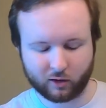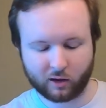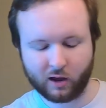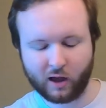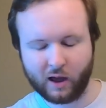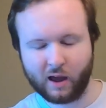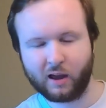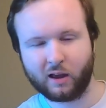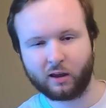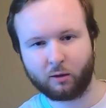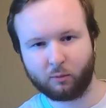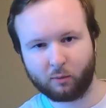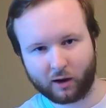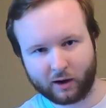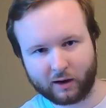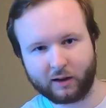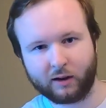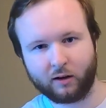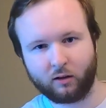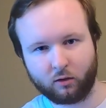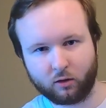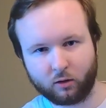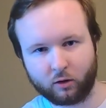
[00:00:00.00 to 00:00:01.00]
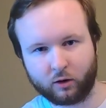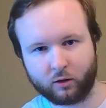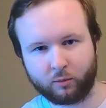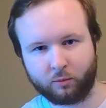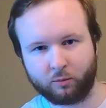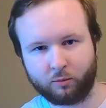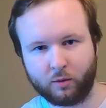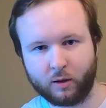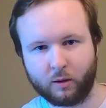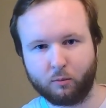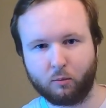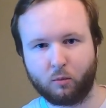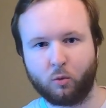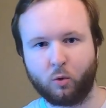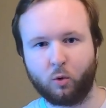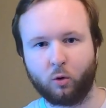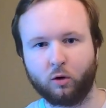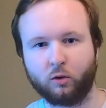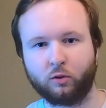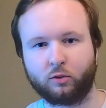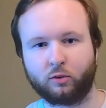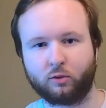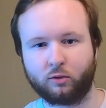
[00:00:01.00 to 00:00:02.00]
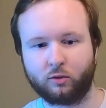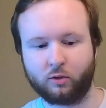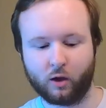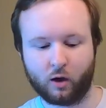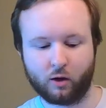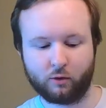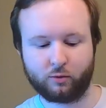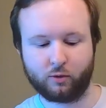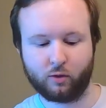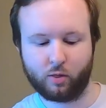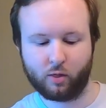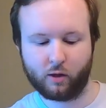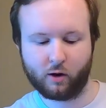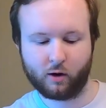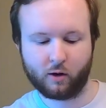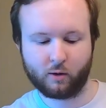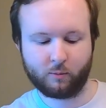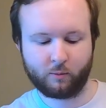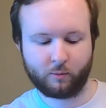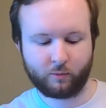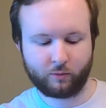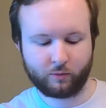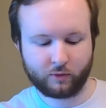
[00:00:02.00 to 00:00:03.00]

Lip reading: you might need a little bit more stuff in there.